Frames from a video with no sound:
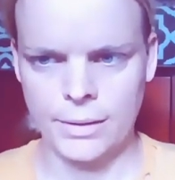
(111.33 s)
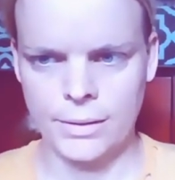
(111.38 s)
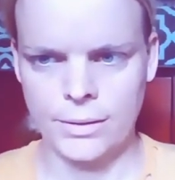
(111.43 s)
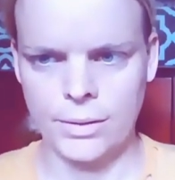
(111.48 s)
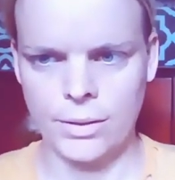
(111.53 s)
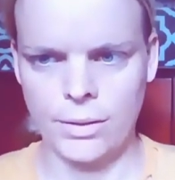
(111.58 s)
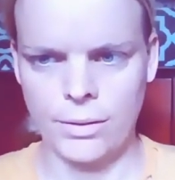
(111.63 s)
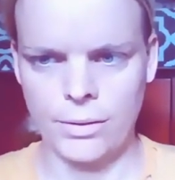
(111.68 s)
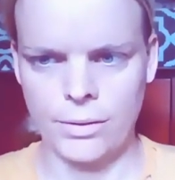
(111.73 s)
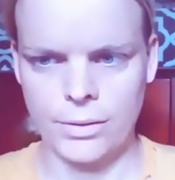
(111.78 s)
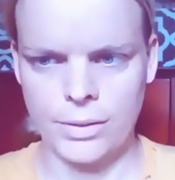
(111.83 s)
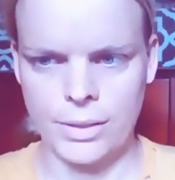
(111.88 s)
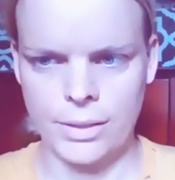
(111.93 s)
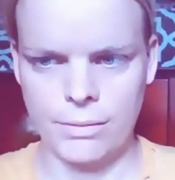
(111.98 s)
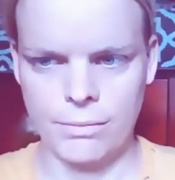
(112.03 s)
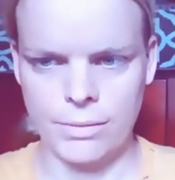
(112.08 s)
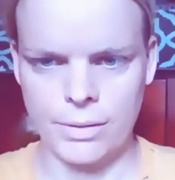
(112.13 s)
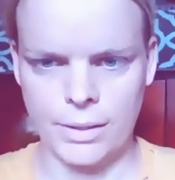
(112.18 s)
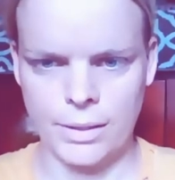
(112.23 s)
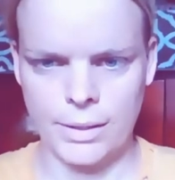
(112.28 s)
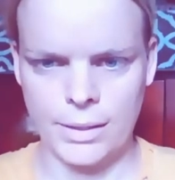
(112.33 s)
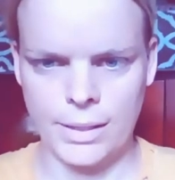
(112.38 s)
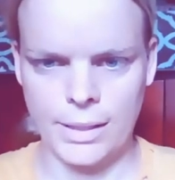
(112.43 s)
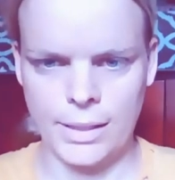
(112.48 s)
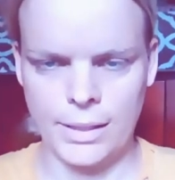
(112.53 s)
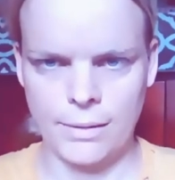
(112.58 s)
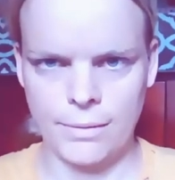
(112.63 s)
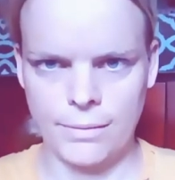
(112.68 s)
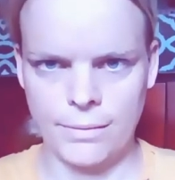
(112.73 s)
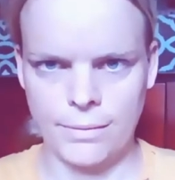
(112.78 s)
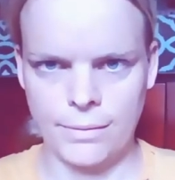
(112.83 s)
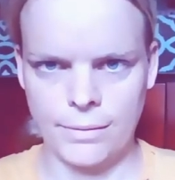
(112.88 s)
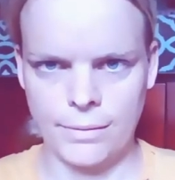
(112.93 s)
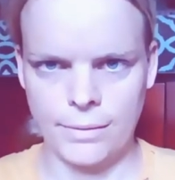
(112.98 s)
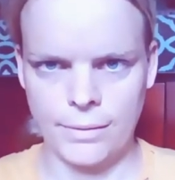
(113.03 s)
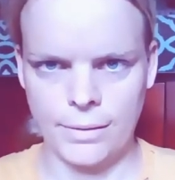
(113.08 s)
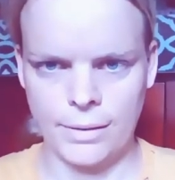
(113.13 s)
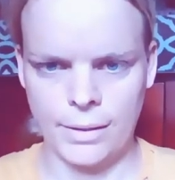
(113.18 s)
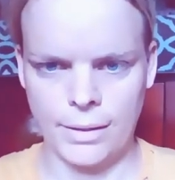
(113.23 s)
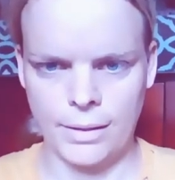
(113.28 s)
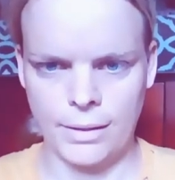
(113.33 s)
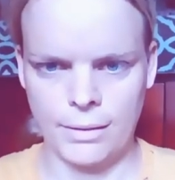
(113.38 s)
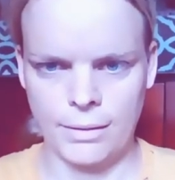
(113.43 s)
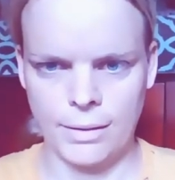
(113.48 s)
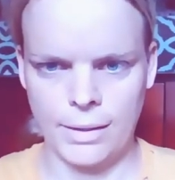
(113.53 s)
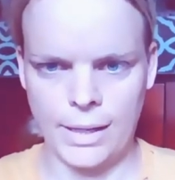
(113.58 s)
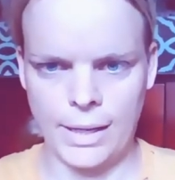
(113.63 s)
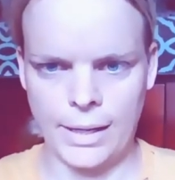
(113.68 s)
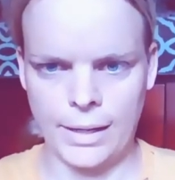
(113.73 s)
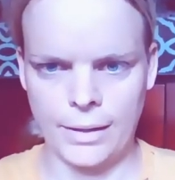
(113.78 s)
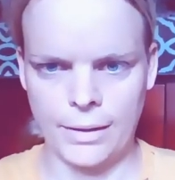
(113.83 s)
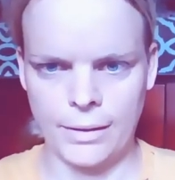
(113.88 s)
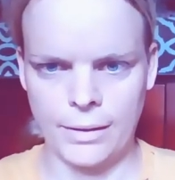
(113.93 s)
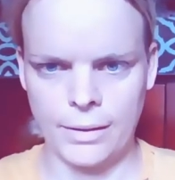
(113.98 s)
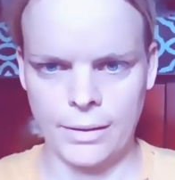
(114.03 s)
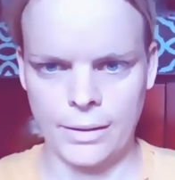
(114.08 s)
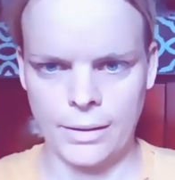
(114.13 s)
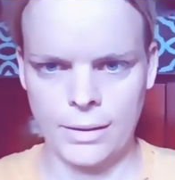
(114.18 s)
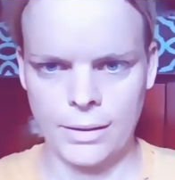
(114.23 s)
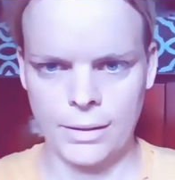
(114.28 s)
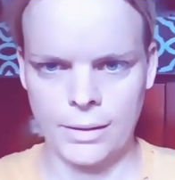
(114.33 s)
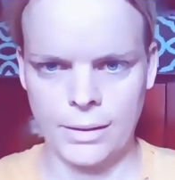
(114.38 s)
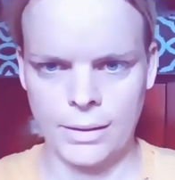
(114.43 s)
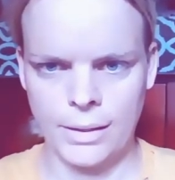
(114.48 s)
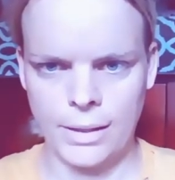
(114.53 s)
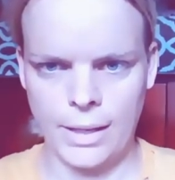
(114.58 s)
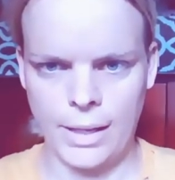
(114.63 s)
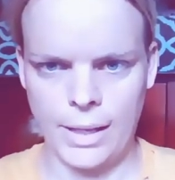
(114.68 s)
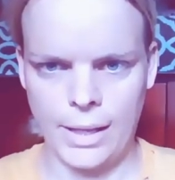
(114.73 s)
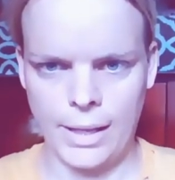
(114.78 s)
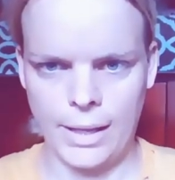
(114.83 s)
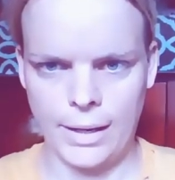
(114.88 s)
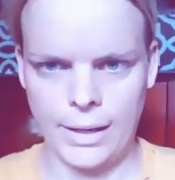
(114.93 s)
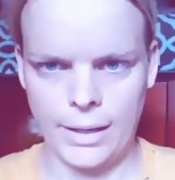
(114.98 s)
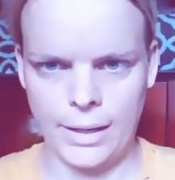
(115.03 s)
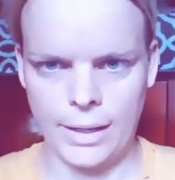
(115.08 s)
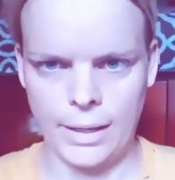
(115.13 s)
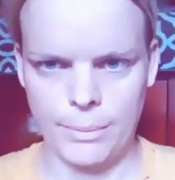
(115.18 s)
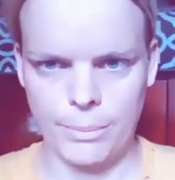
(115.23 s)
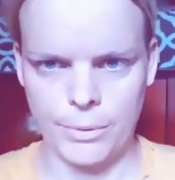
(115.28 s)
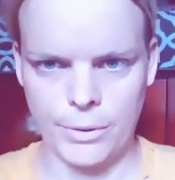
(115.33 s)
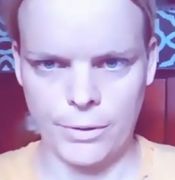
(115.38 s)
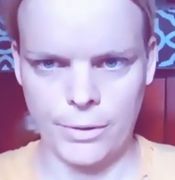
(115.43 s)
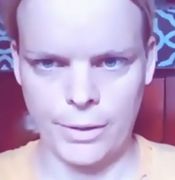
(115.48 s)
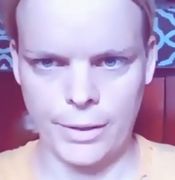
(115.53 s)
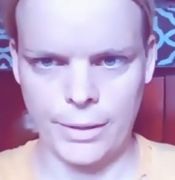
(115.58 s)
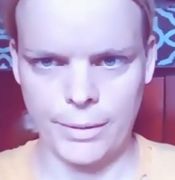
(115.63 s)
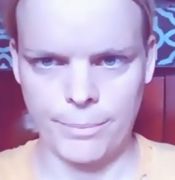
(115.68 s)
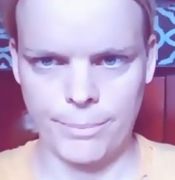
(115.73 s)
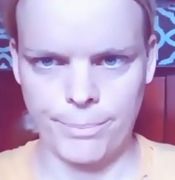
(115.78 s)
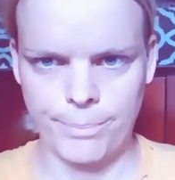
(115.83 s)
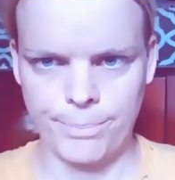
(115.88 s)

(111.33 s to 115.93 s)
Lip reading: told her she was a thief and a liar and a hypocrite.